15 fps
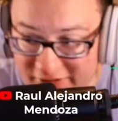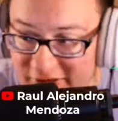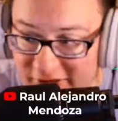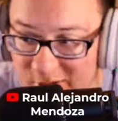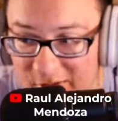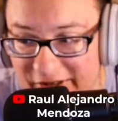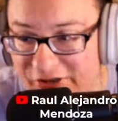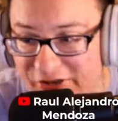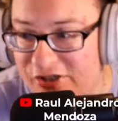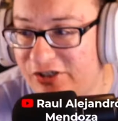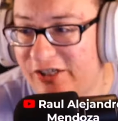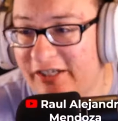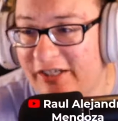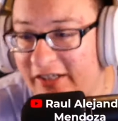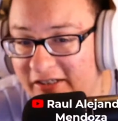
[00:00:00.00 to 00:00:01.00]
the White
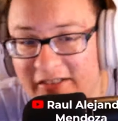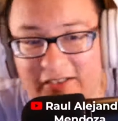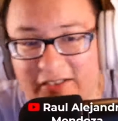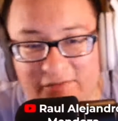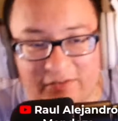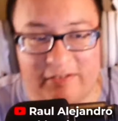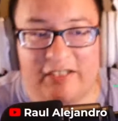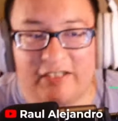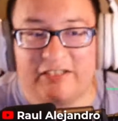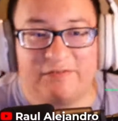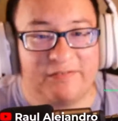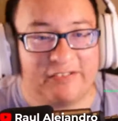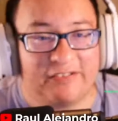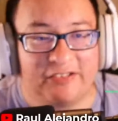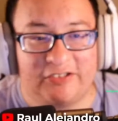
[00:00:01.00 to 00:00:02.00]
Sheik from
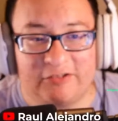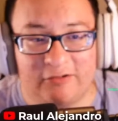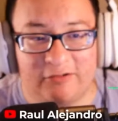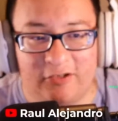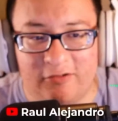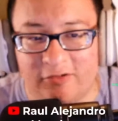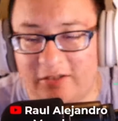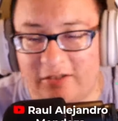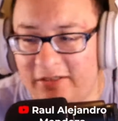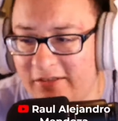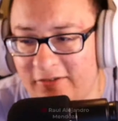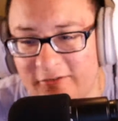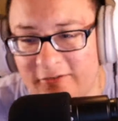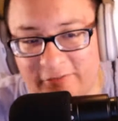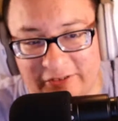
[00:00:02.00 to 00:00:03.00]
1952. Oh,
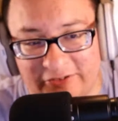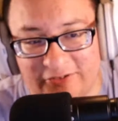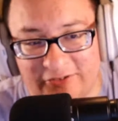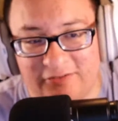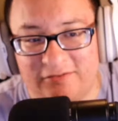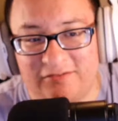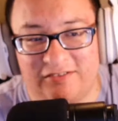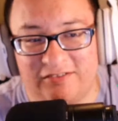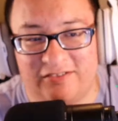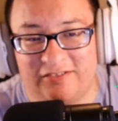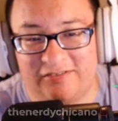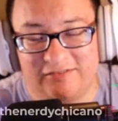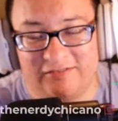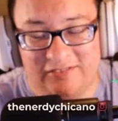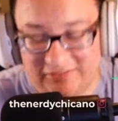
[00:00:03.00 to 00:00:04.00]
hello, Rachel.
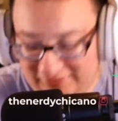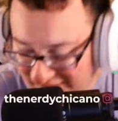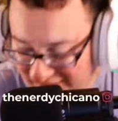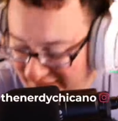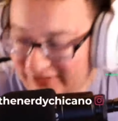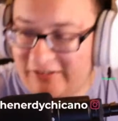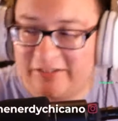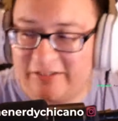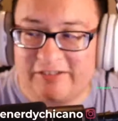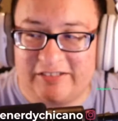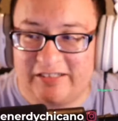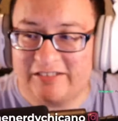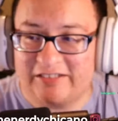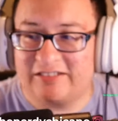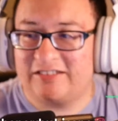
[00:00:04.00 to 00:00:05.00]
Hello. I saw your
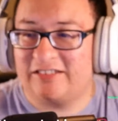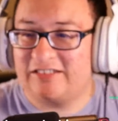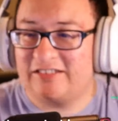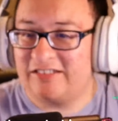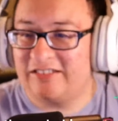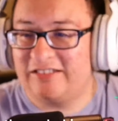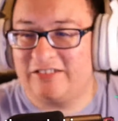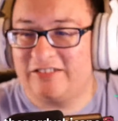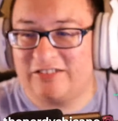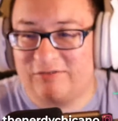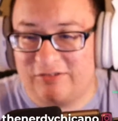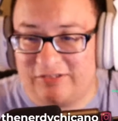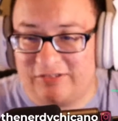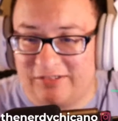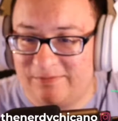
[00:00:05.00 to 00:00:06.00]
text. I saw that you just
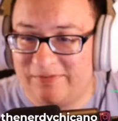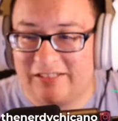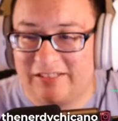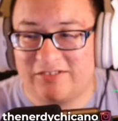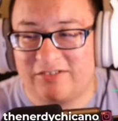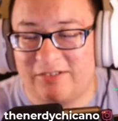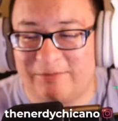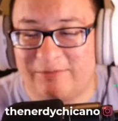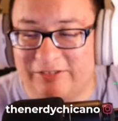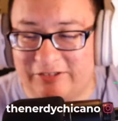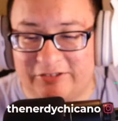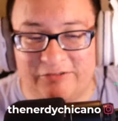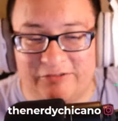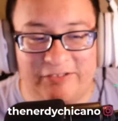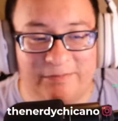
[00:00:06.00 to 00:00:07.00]
woke up. Thanks for coming to the
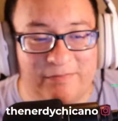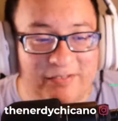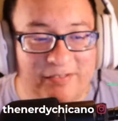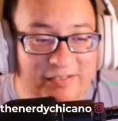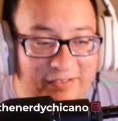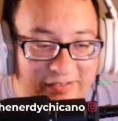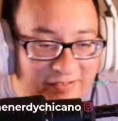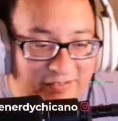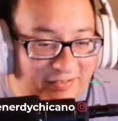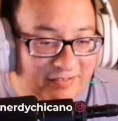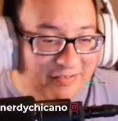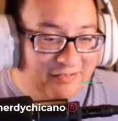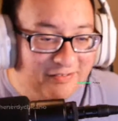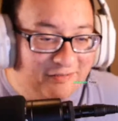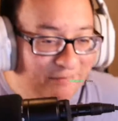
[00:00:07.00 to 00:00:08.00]
stream.
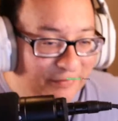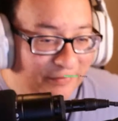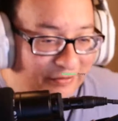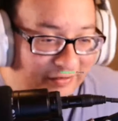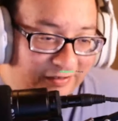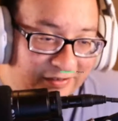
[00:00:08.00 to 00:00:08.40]
Hope you're